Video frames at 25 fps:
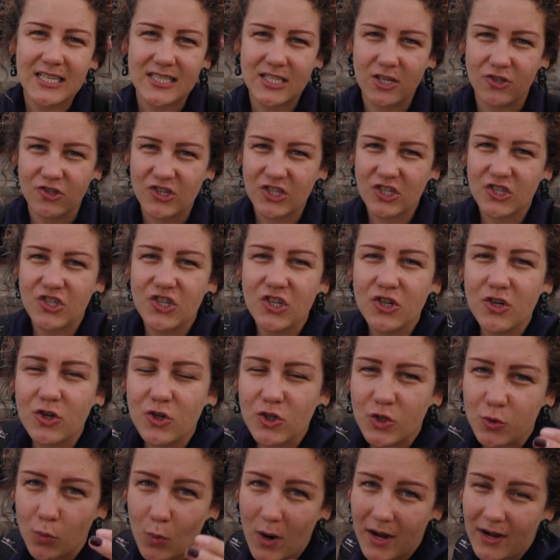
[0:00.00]
So just
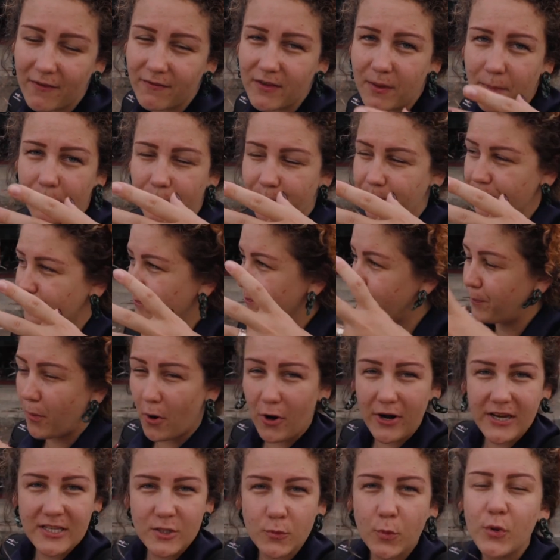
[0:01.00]
choose one of the
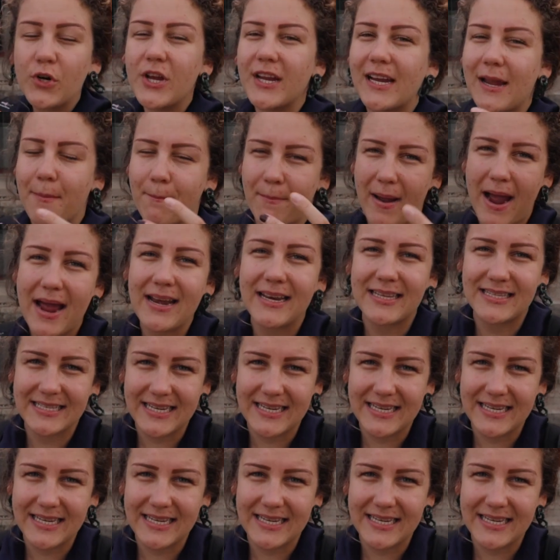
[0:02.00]
points where you can buy the